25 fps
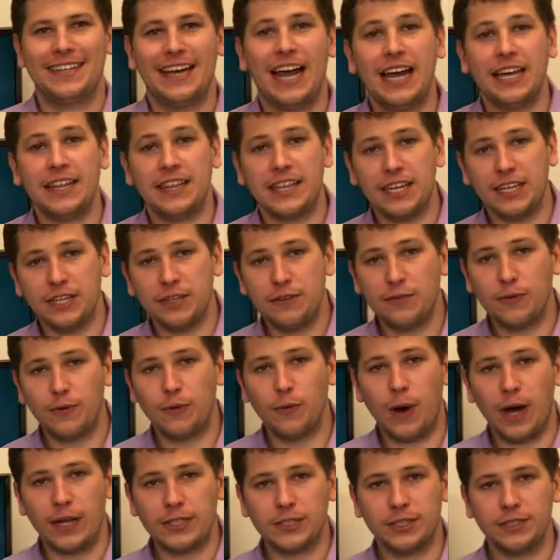Hi, thank you for
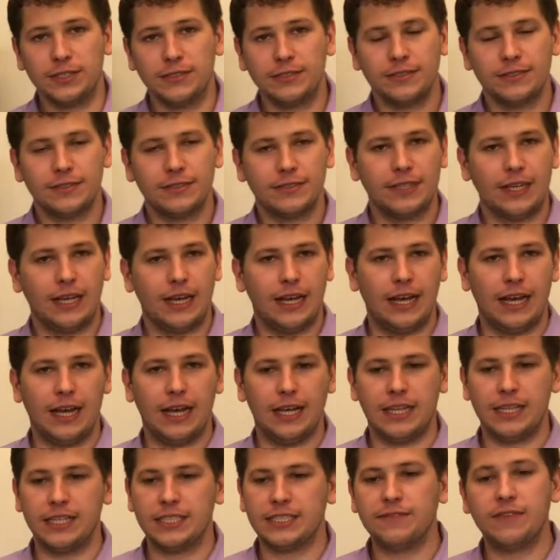watching
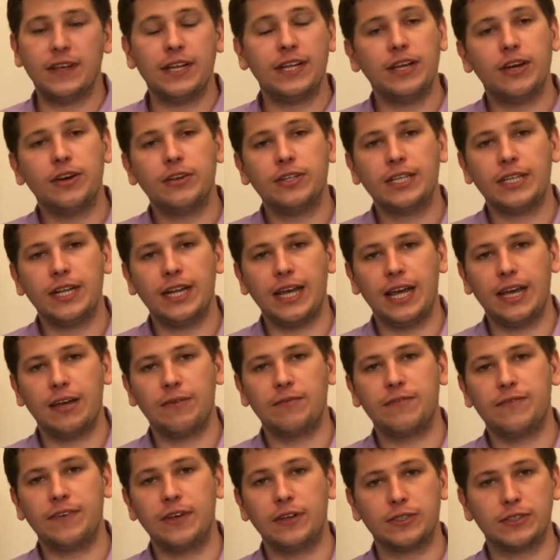this video today.
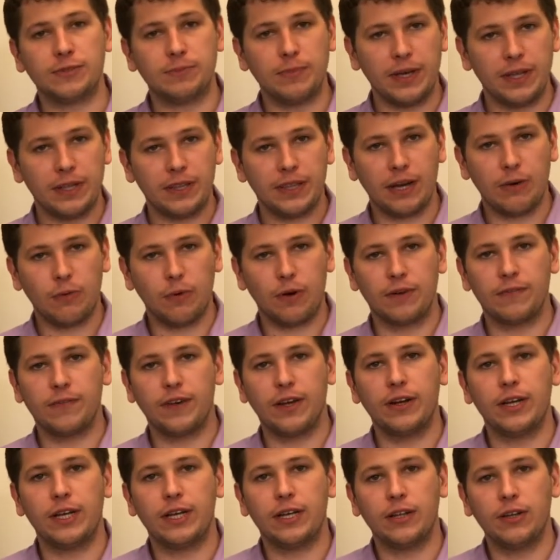I'm Phil Smith. I work
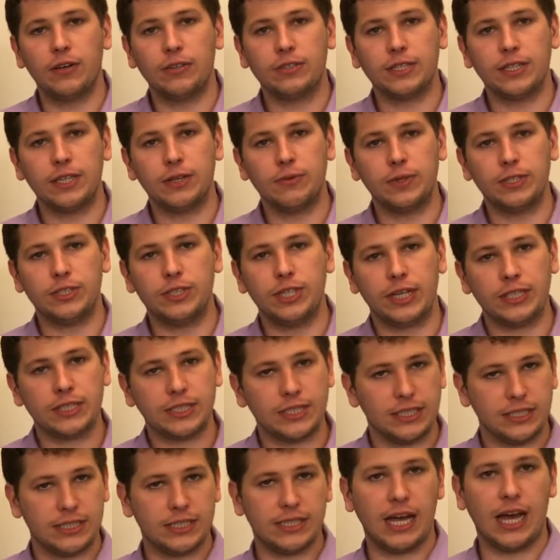very closely with
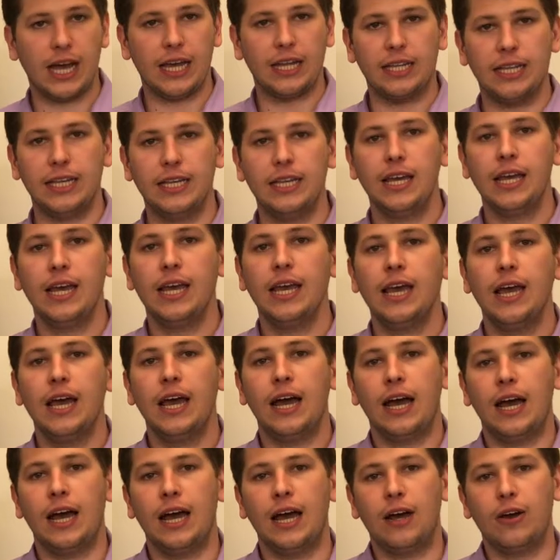Justin Steinle,
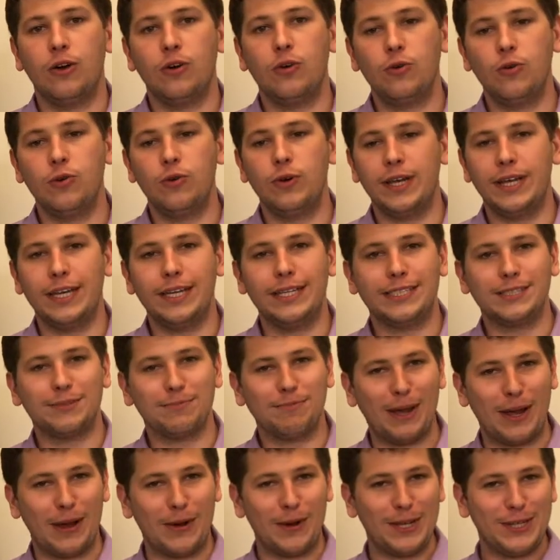who is
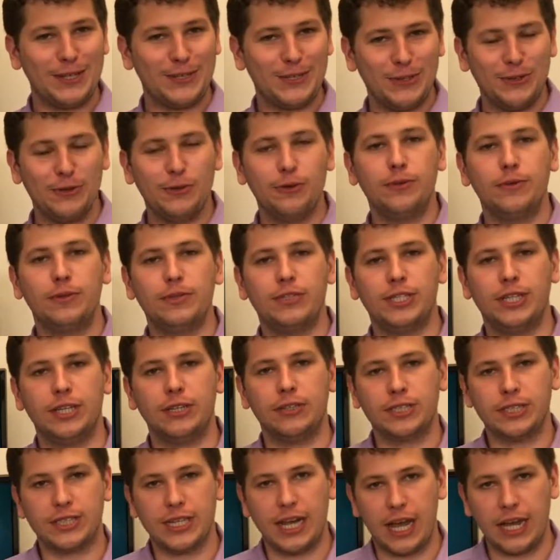married to
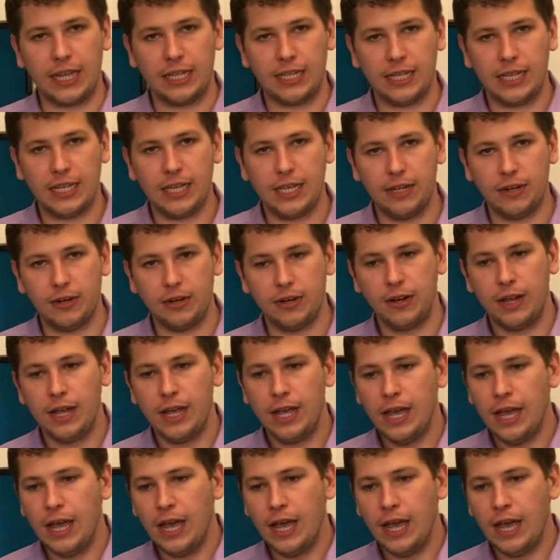Jill Steinle here